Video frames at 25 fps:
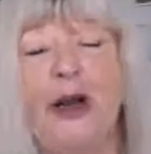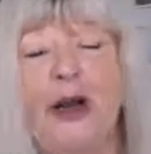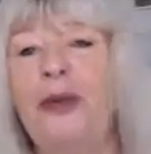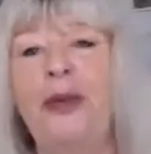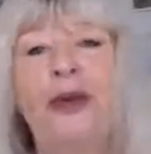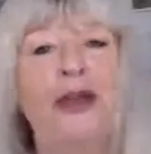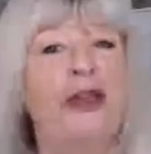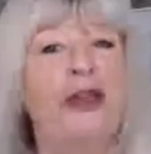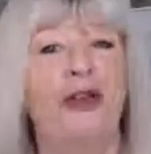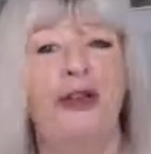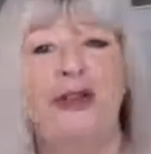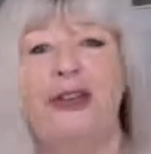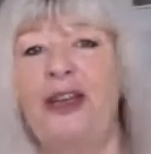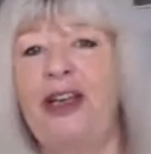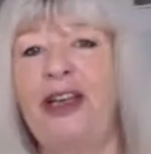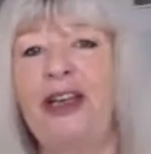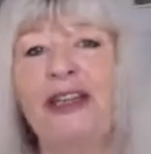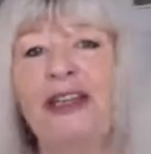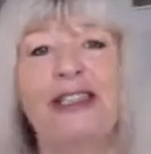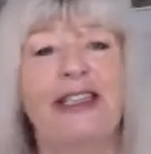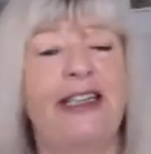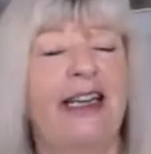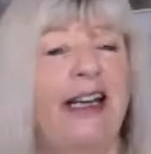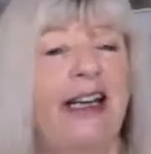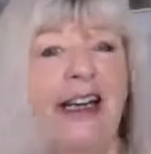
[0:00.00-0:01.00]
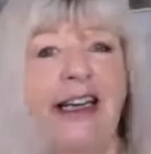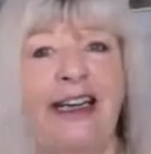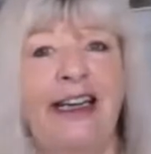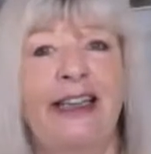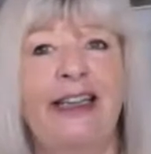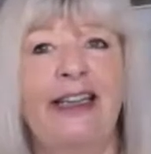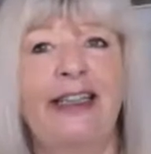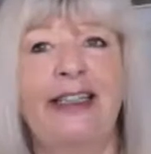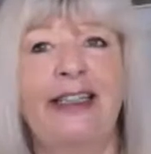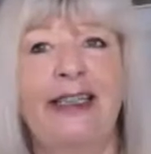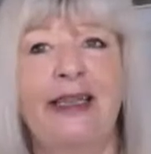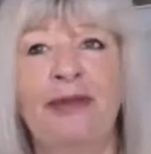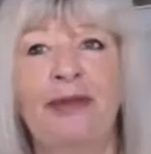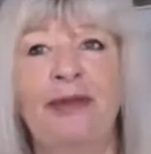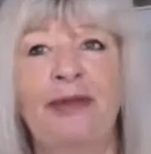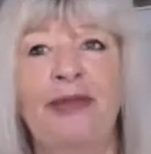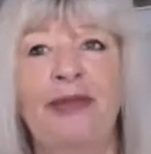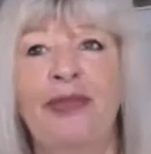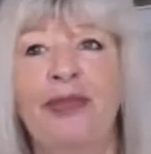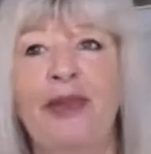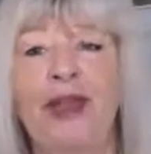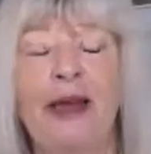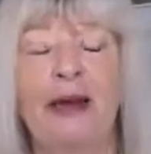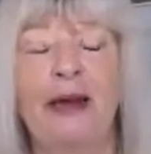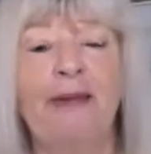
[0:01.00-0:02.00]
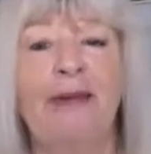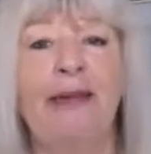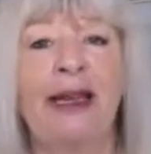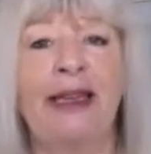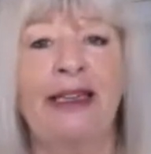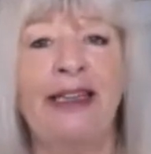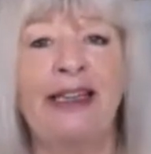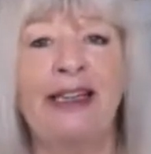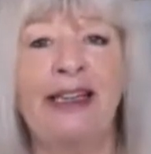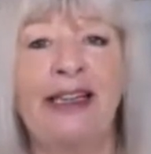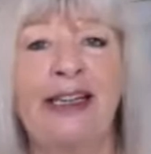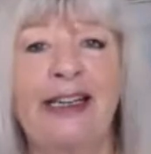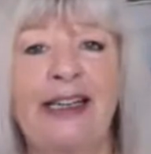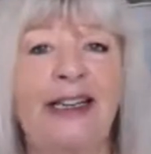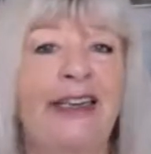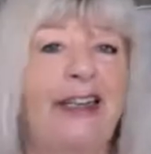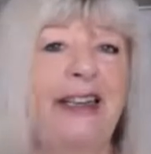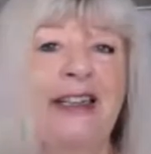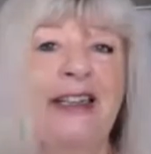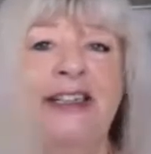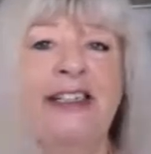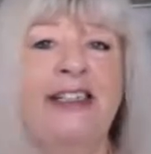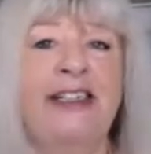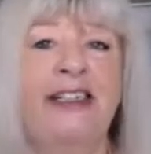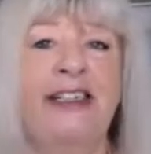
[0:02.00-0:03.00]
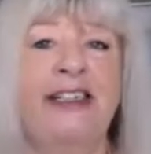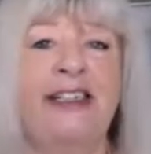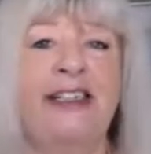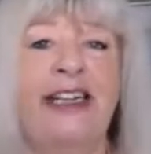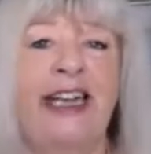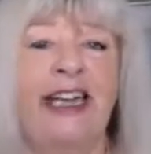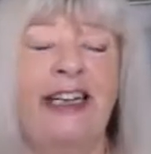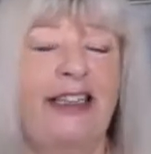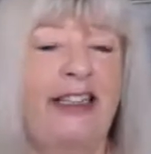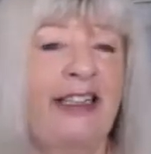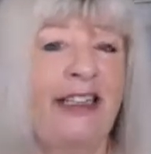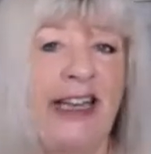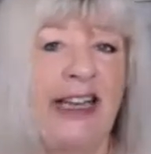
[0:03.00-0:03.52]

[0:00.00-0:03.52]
We do things like mandalas and Zen